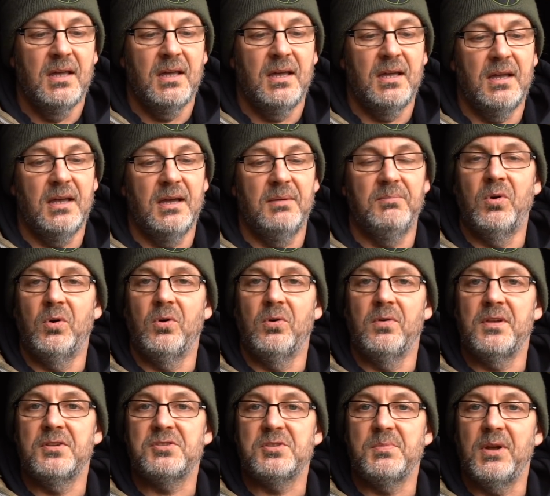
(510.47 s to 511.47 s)
or
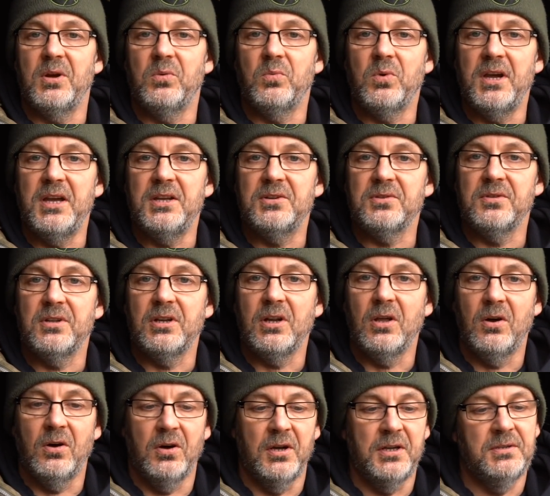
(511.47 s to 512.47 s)
there's a bit of weed on the
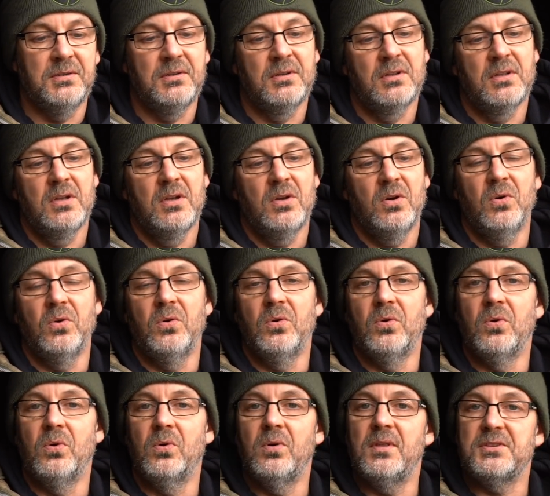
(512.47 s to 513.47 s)
line,
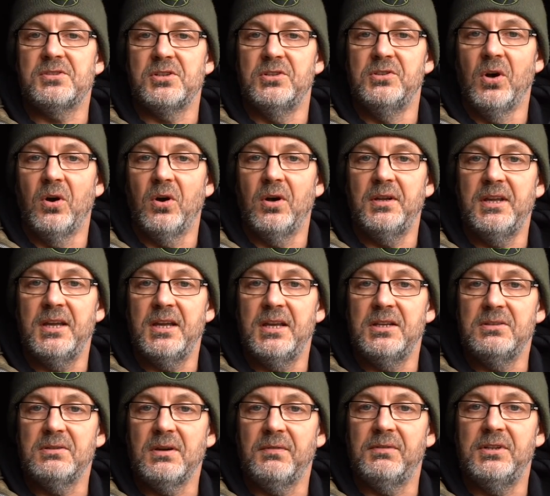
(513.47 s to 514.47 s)
or there's a knot in it
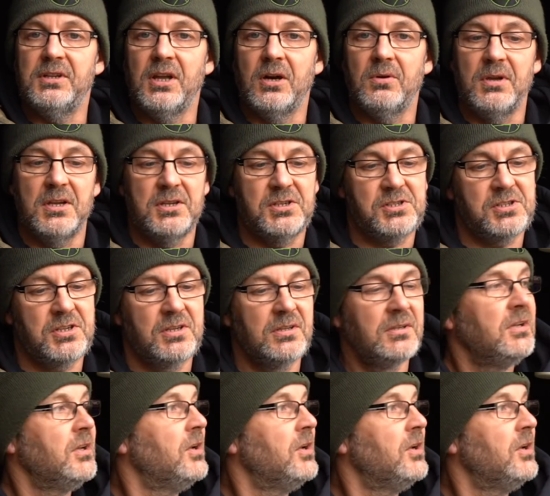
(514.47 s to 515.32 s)
and you haven't noticed,